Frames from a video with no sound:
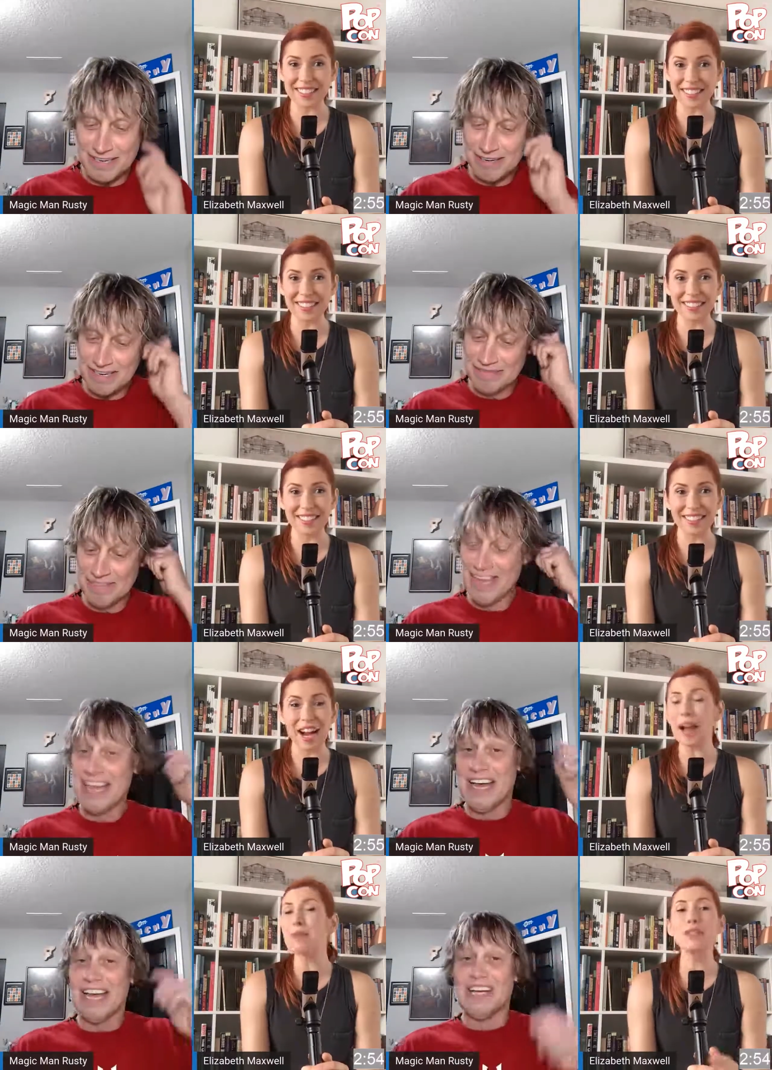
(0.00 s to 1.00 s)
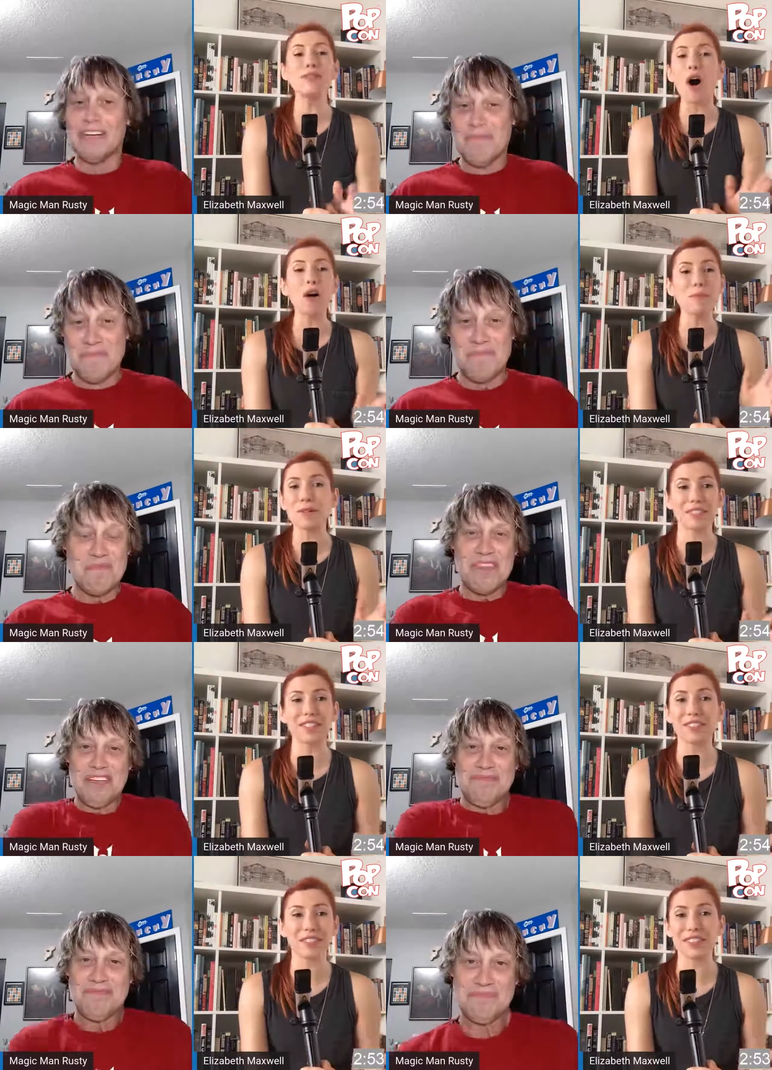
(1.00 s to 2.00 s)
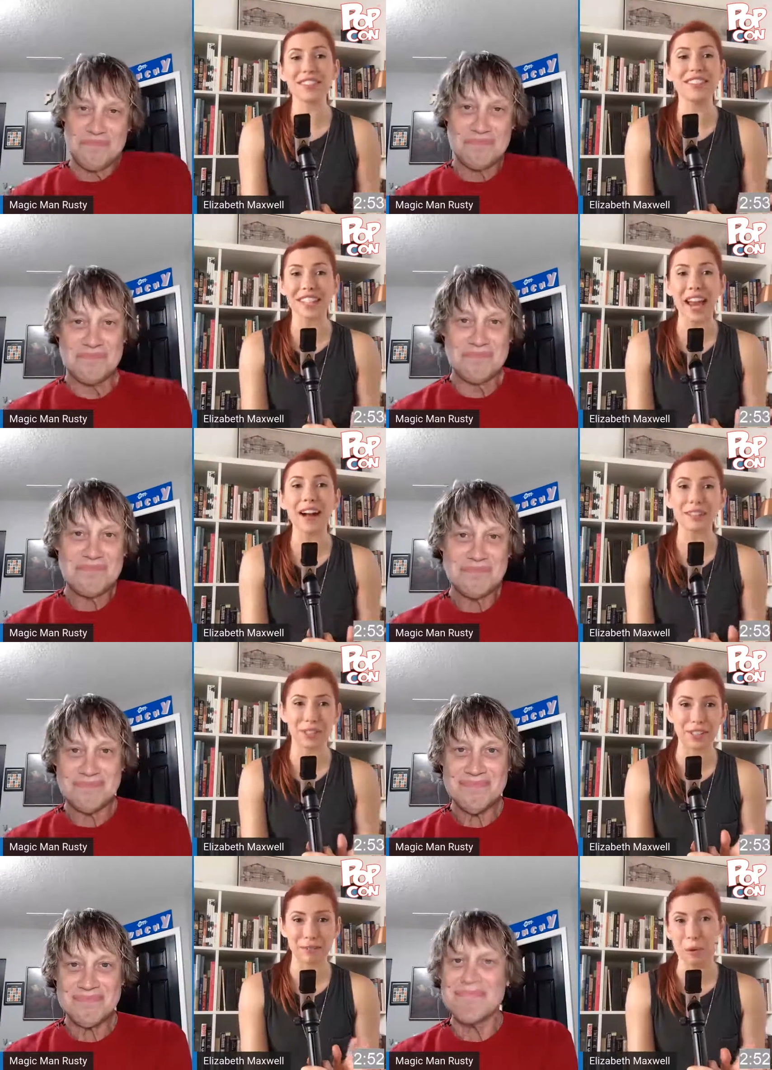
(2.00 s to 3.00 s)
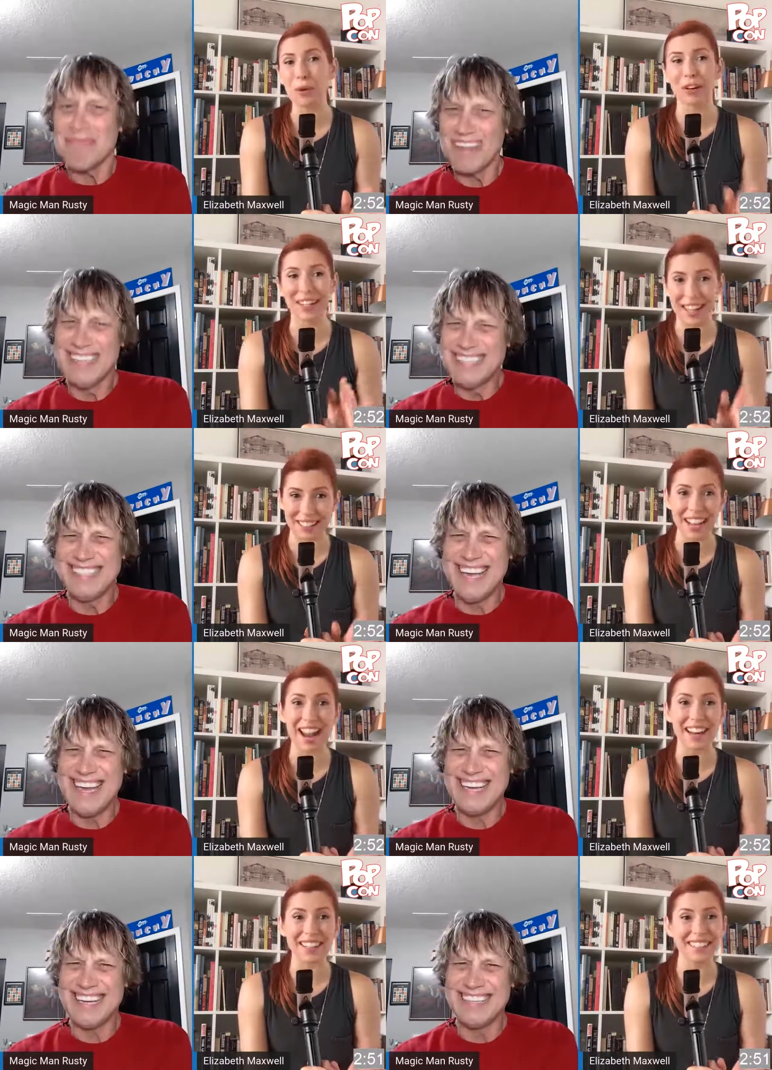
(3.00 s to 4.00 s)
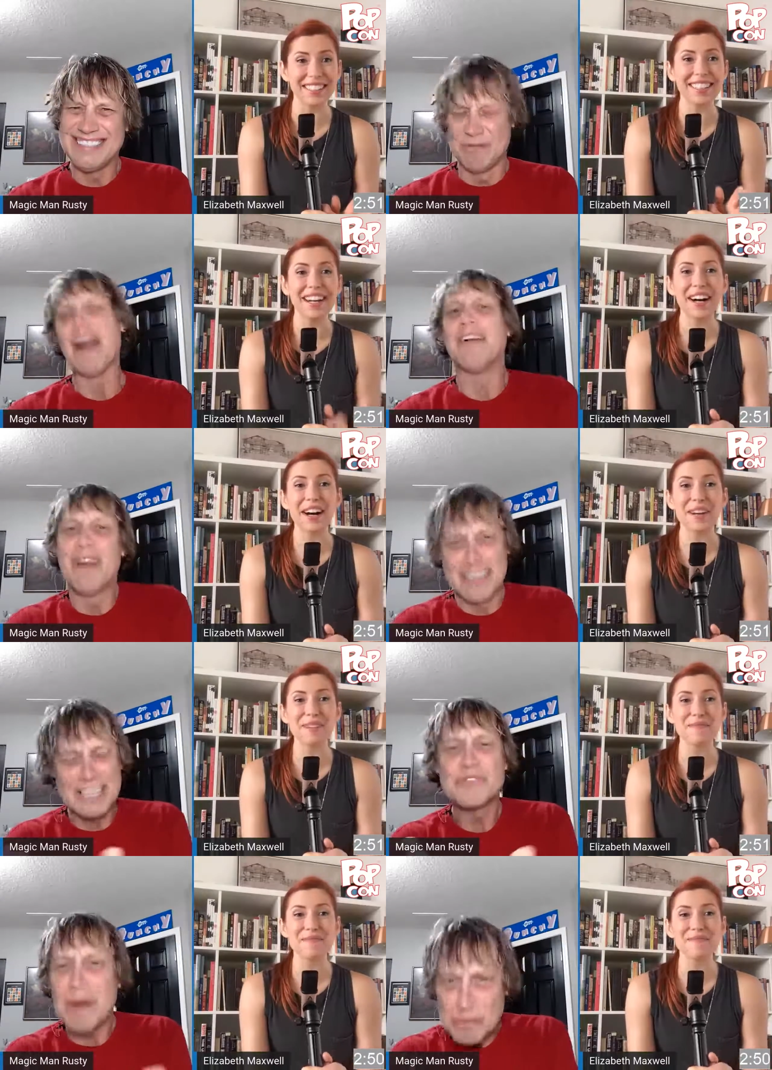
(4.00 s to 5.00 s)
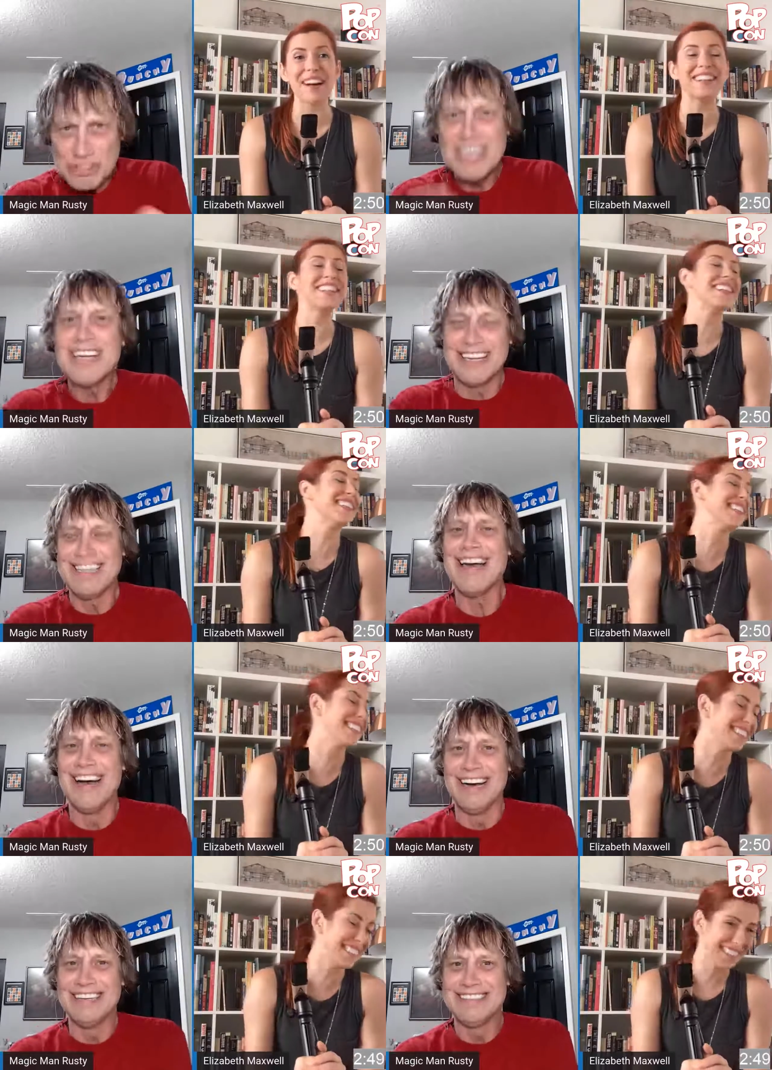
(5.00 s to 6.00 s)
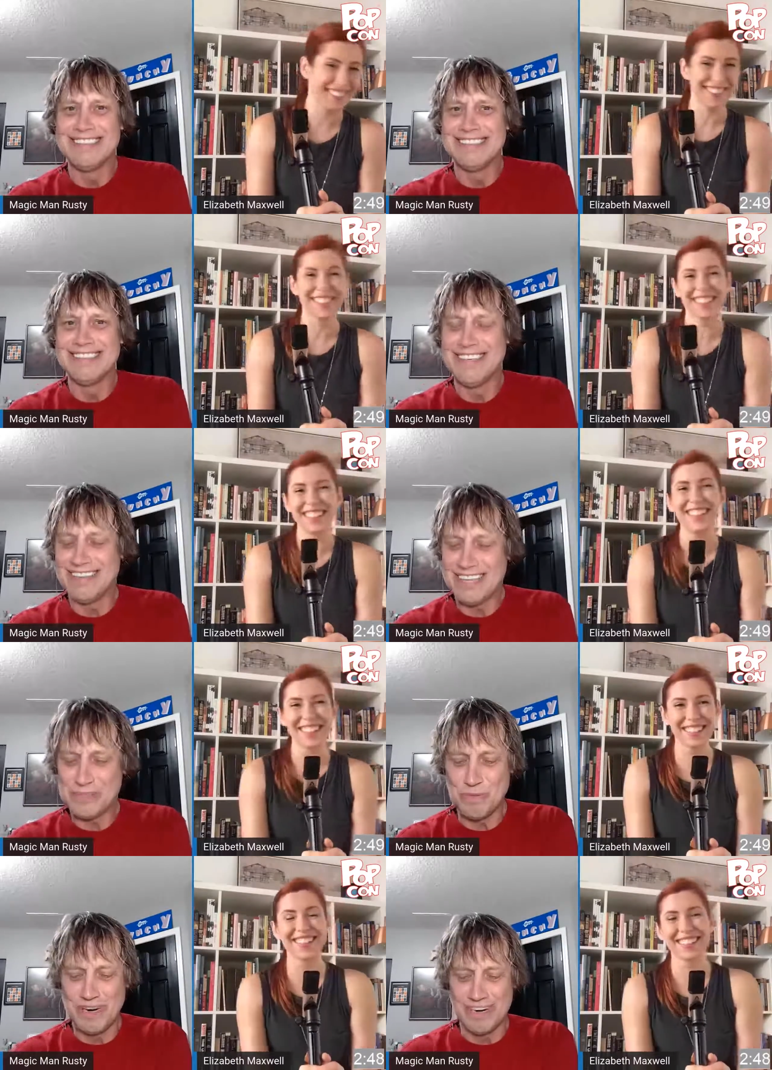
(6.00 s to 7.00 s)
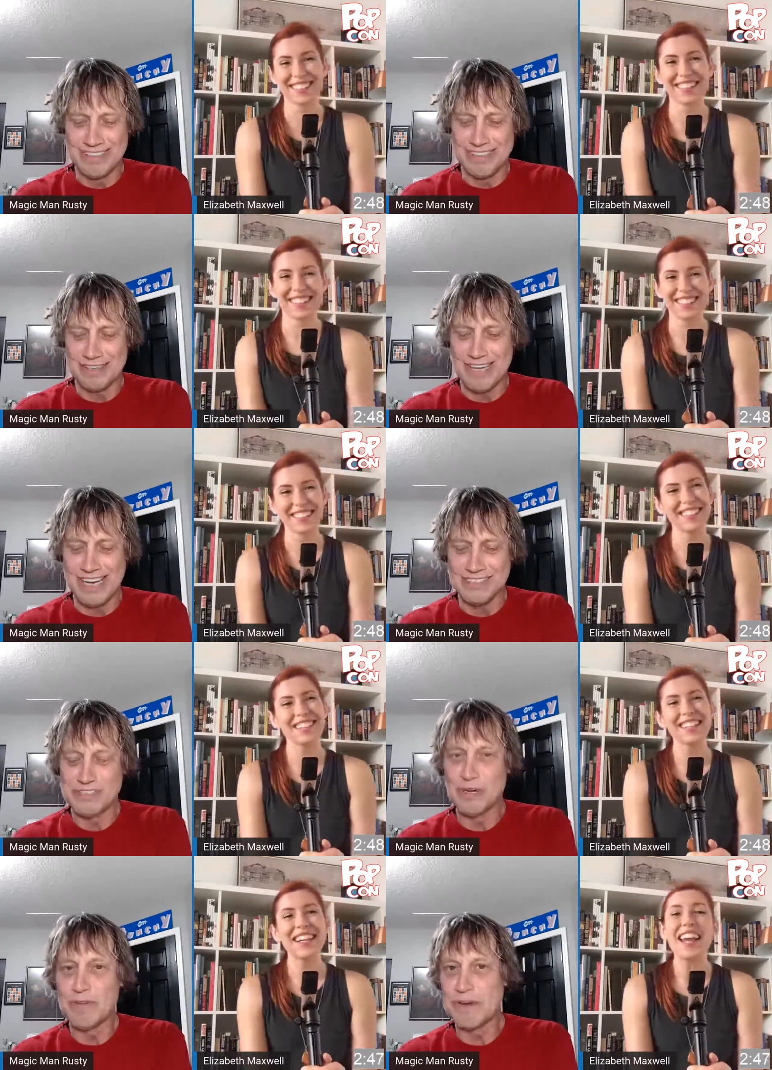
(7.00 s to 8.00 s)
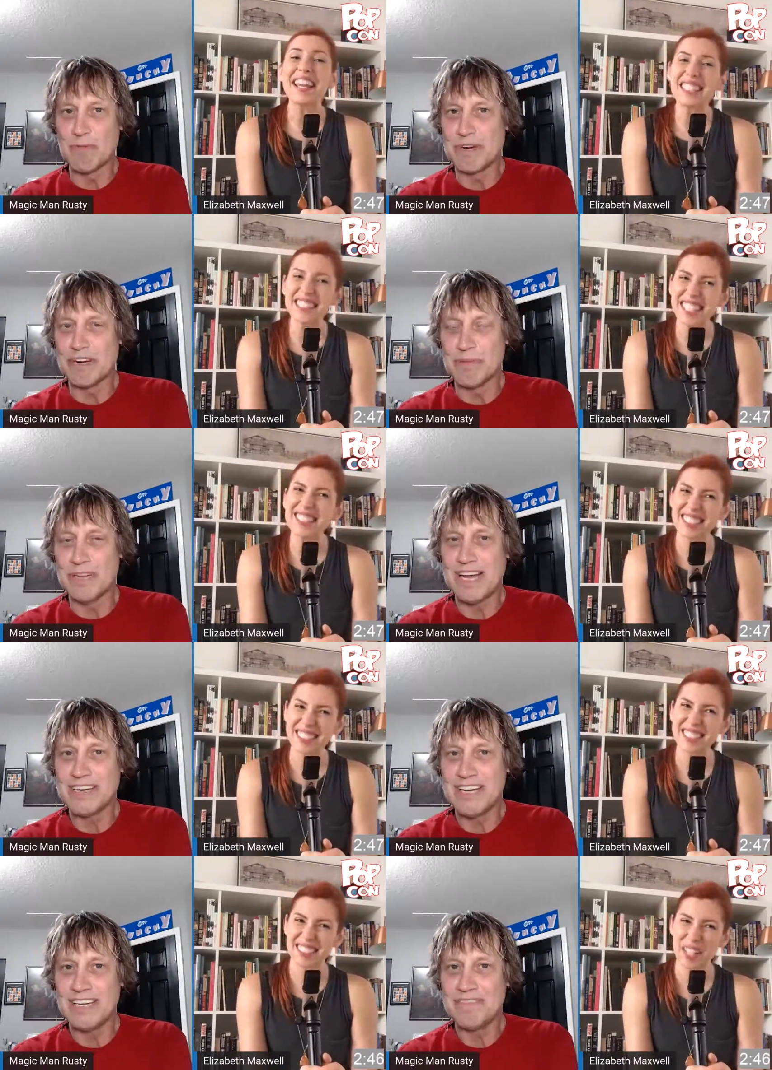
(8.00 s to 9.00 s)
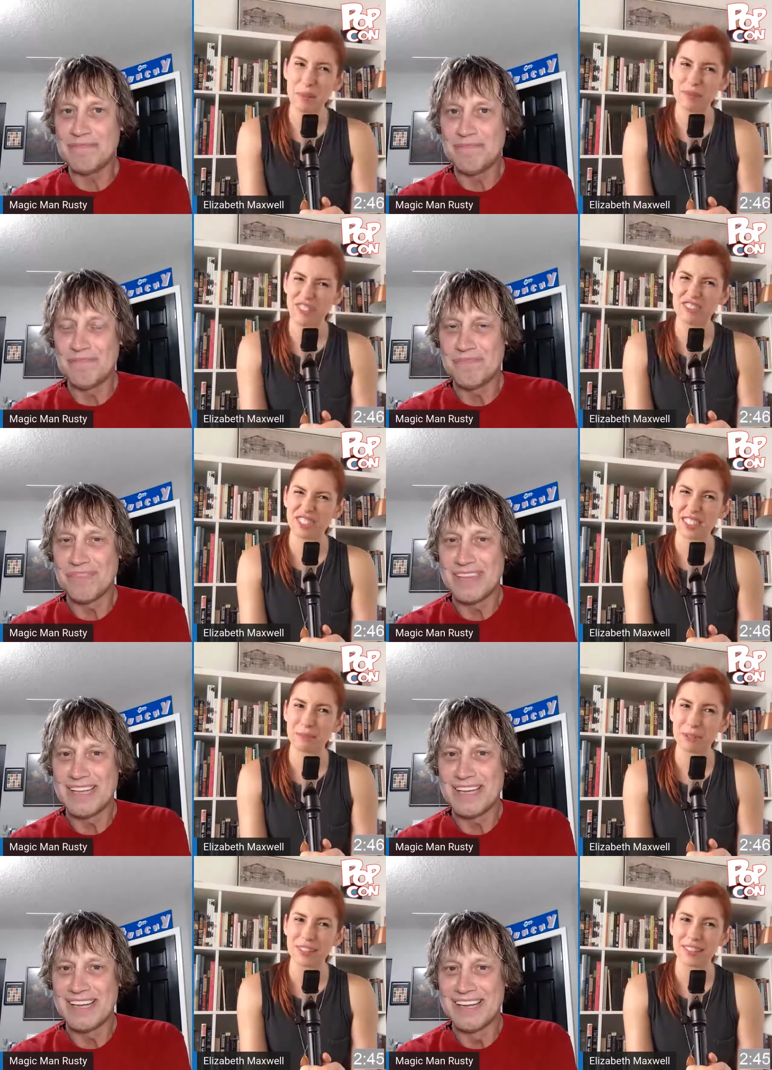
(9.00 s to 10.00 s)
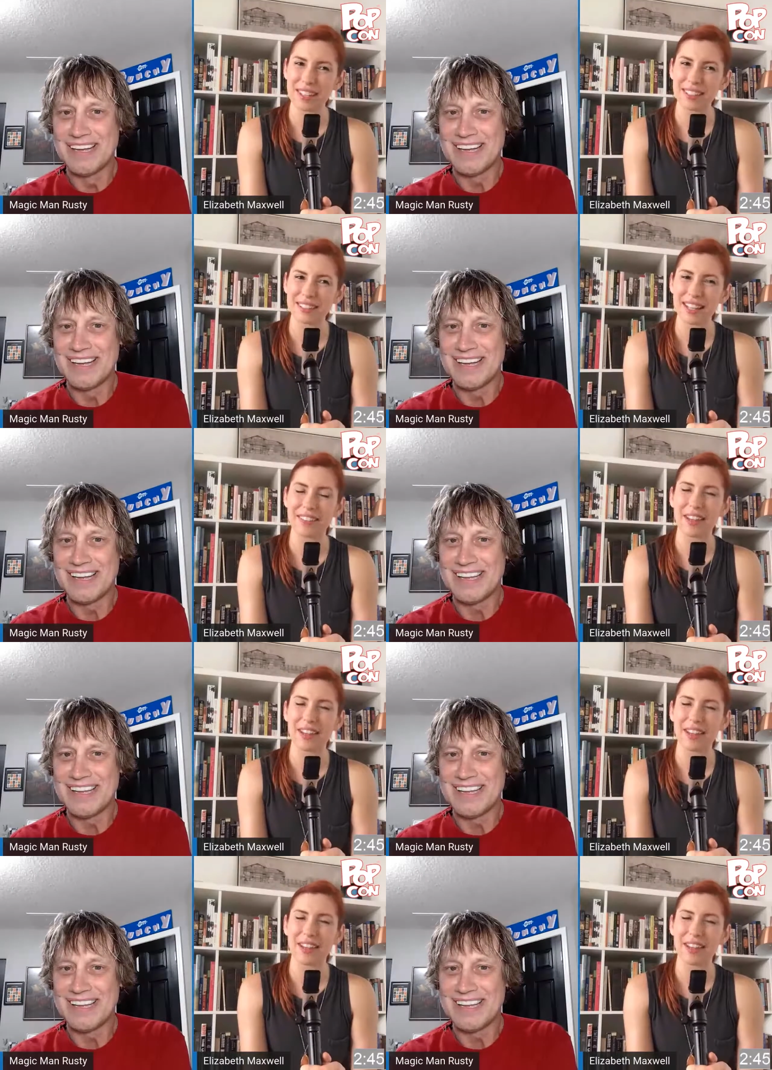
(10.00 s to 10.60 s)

Speaker 1: All right.
Speaker 2: I would have almost understood the calories more in LA. Yeah. Right, um, right.
Speaker 1: That's what I um was thinking. Yeah. Oh, that's weird. Okay. So have you ever been on a blind date?
Speaker 2: 15%. And